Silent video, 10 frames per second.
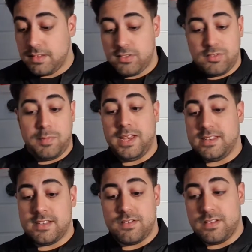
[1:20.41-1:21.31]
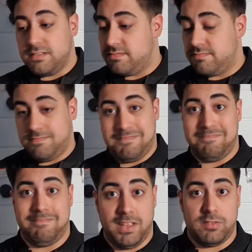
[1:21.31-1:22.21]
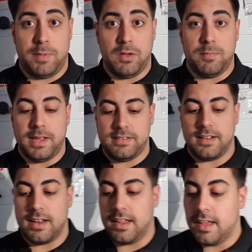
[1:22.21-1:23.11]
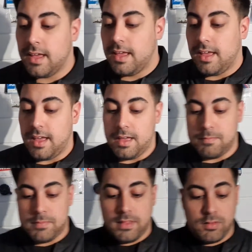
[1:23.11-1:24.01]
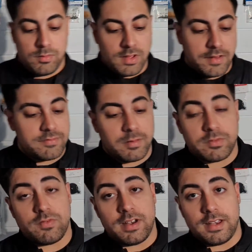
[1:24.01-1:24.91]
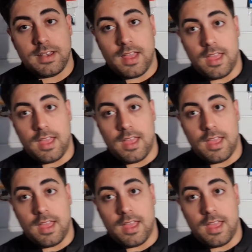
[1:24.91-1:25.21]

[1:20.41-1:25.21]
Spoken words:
splinter and explode basically. This was after I was running